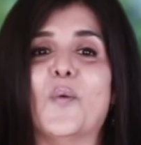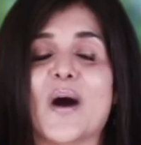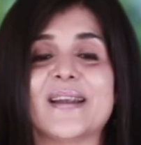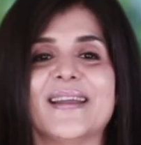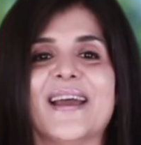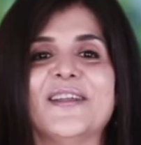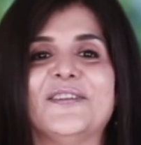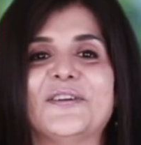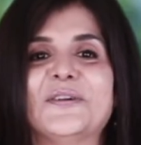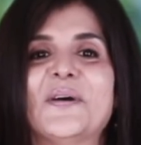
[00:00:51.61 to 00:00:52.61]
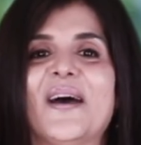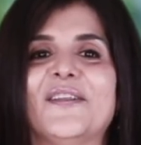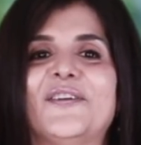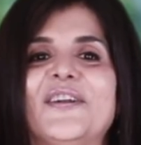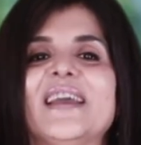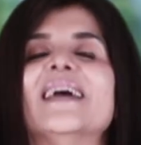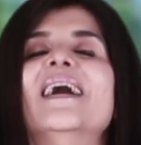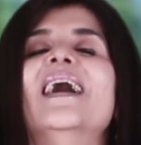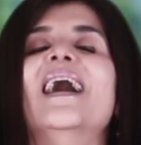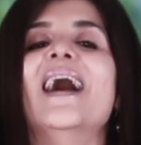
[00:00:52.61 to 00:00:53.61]
1, 2, 3.
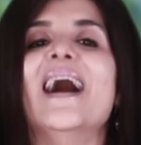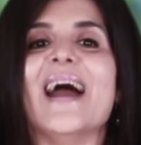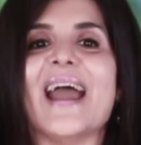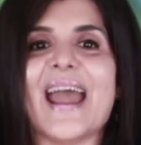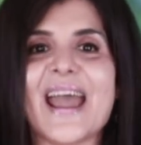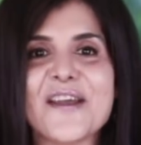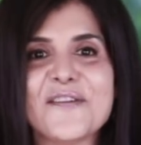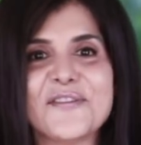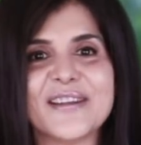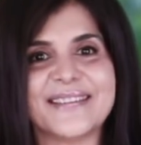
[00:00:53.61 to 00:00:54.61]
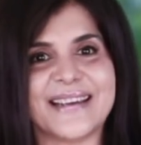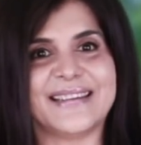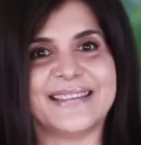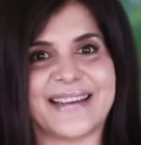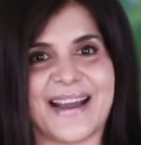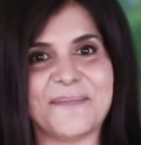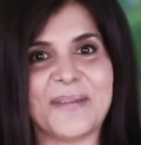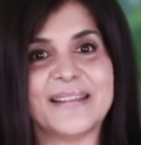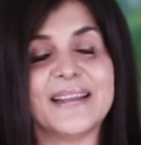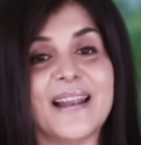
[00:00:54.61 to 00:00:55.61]
Every single
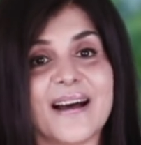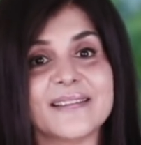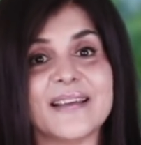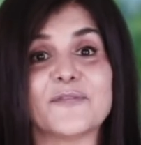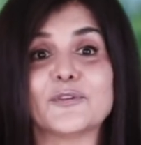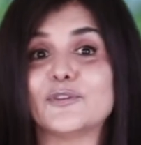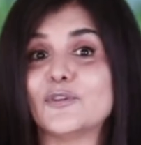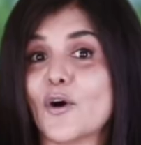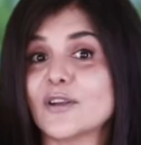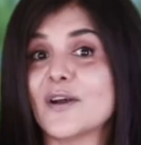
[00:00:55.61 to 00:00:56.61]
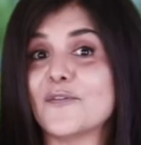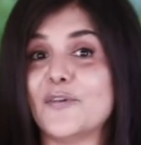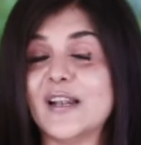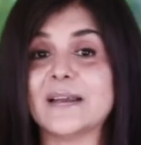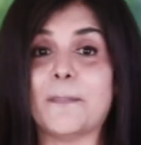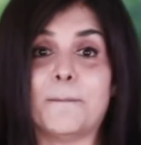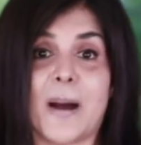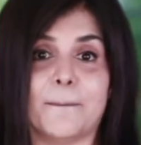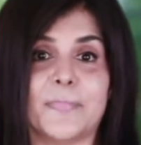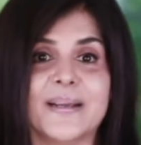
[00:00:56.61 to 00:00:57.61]
time, the lungs have to sort, filter,
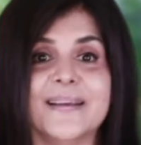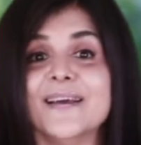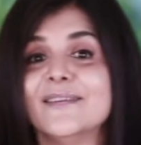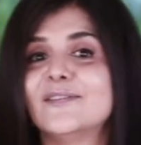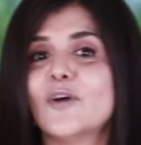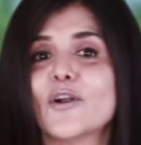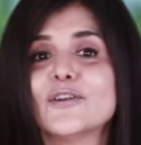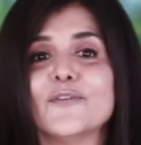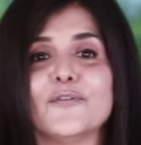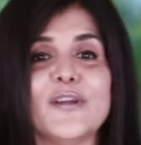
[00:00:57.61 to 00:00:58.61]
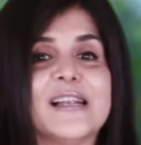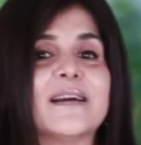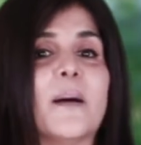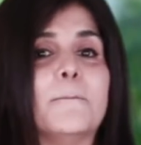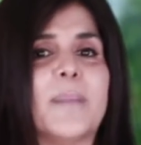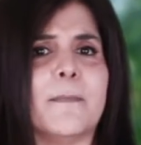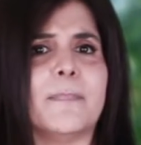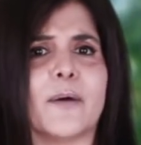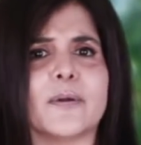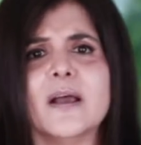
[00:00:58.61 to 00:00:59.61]
pump. Sort, filter,
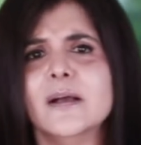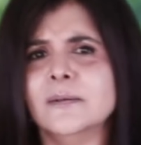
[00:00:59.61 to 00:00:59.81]
pump out.